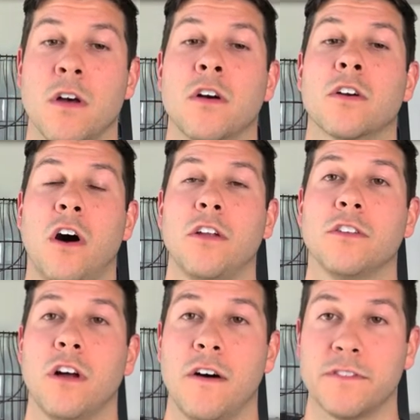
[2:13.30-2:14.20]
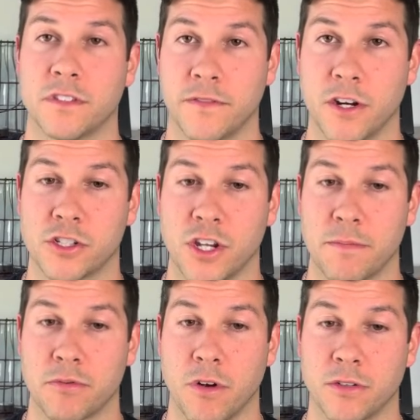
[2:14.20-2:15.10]
Call the law office of Eric J.
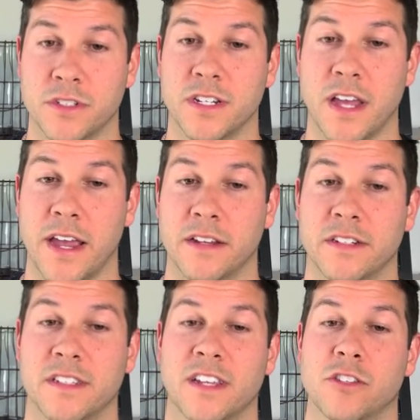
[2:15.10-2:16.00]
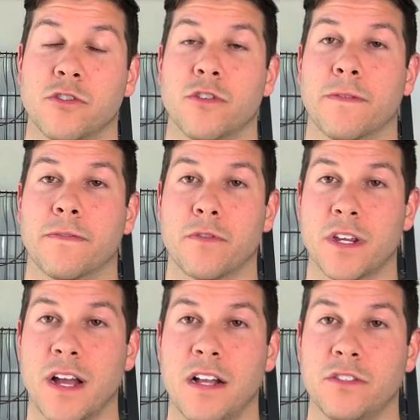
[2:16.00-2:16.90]
Prost today to schedule your free
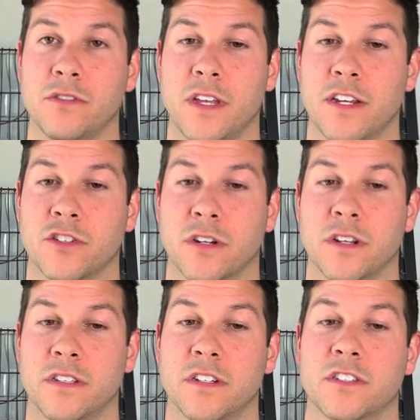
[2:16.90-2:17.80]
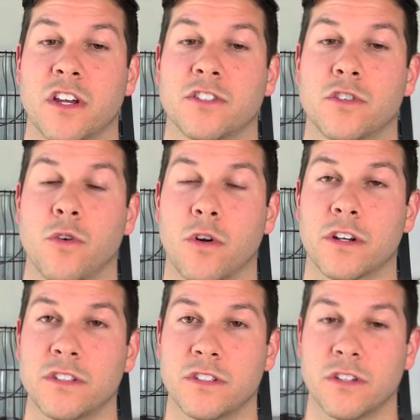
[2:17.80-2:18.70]
consultation to discuss your
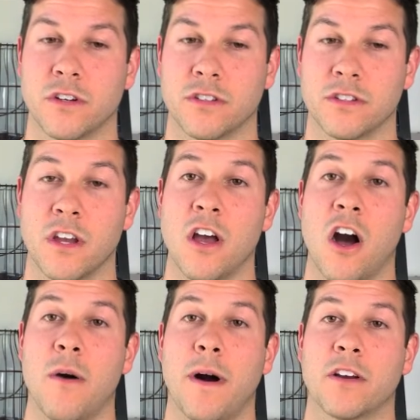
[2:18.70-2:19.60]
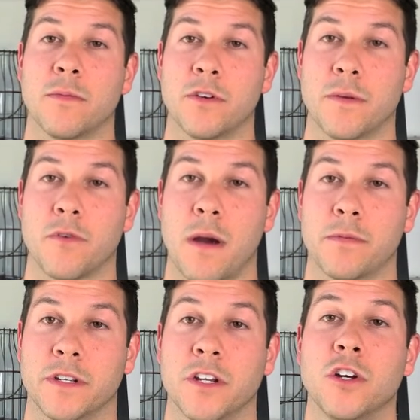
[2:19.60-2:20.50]
concerns about community
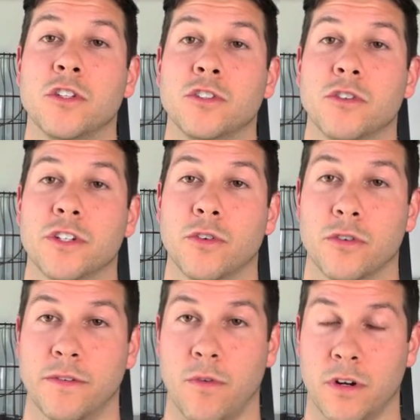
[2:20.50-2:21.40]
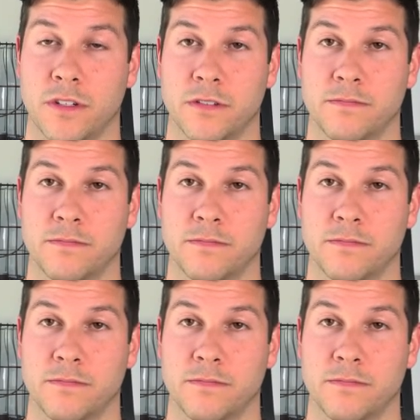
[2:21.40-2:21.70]
property during your divorce.